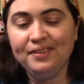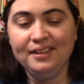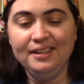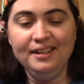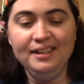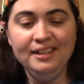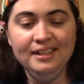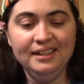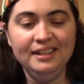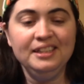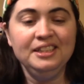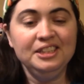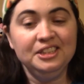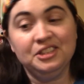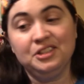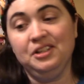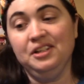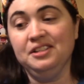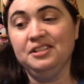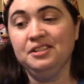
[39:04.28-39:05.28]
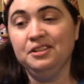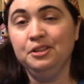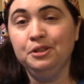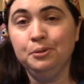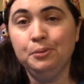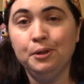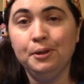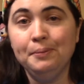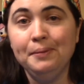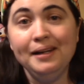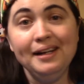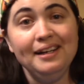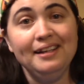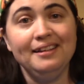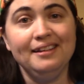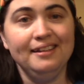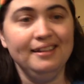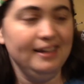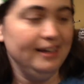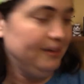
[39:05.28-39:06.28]
it, it just costs a little more money
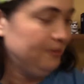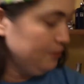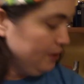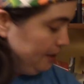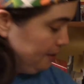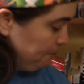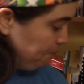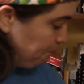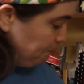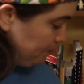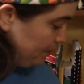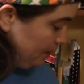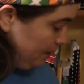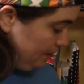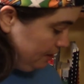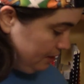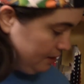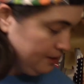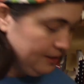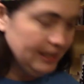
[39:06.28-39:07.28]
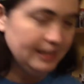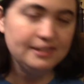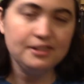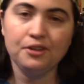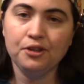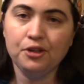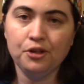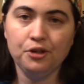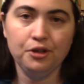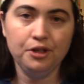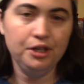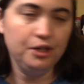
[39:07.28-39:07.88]
than that, right? And that's how the cookie